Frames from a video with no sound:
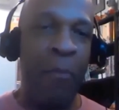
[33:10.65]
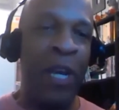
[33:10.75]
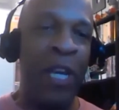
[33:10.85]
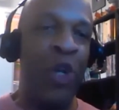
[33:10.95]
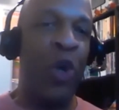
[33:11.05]

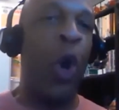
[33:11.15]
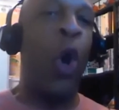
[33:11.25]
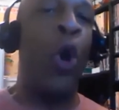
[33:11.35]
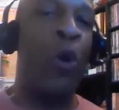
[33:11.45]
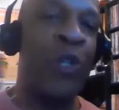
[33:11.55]
but you're
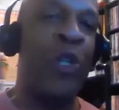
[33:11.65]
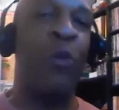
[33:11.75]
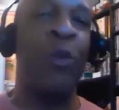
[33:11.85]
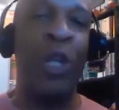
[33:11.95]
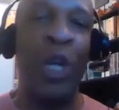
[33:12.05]
also
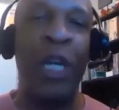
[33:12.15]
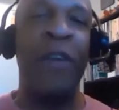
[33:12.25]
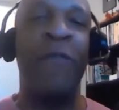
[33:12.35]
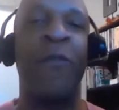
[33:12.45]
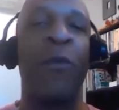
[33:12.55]

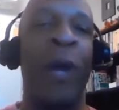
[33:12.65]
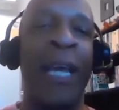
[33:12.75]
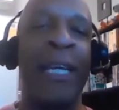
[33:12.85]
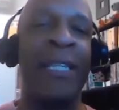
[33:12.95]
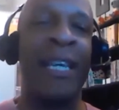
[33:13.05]
looking for
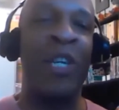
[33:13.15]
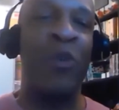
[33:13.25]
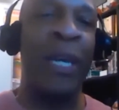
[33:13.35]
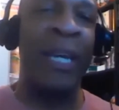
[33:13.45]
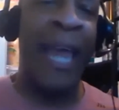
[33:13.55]
ways that you can